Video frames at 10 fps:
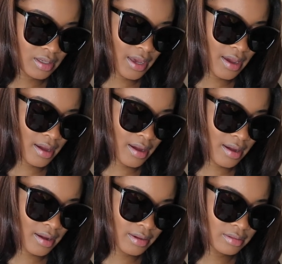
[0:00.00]

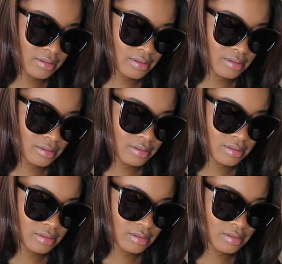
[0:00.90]
cat
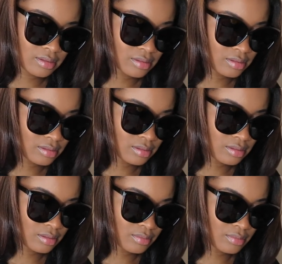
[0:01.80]

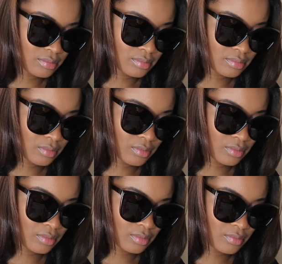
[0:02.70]
eye
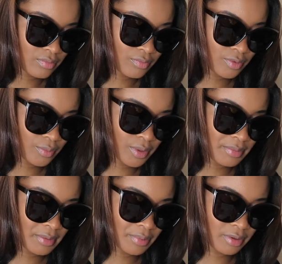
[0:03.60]
for
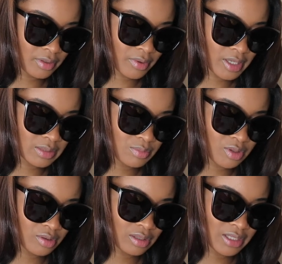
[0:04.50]
women polarized
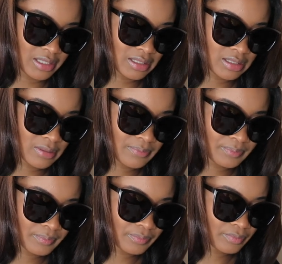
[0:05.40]
mirror lens
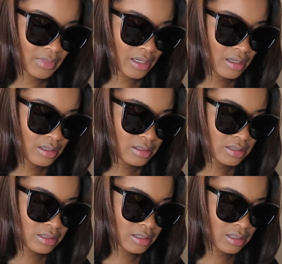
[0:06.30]

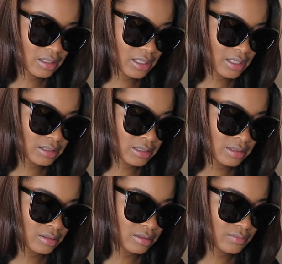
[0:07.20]

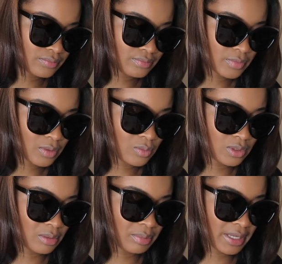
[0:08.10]
sunglasses
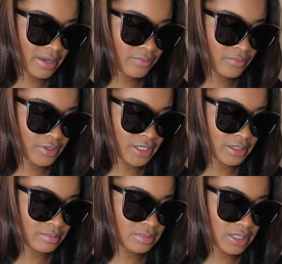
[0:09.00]
with the black
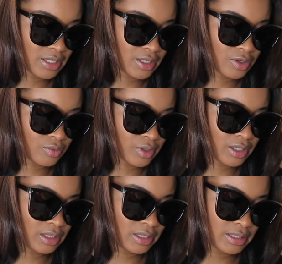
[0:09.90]
frames and the
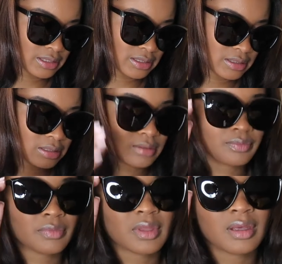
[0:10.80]
gray lenses.
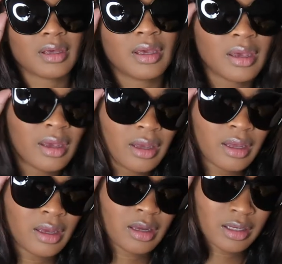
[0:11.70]

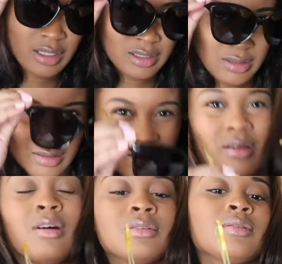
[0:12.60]
And they
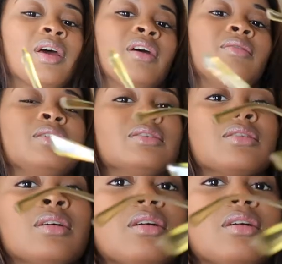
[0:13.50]
also have this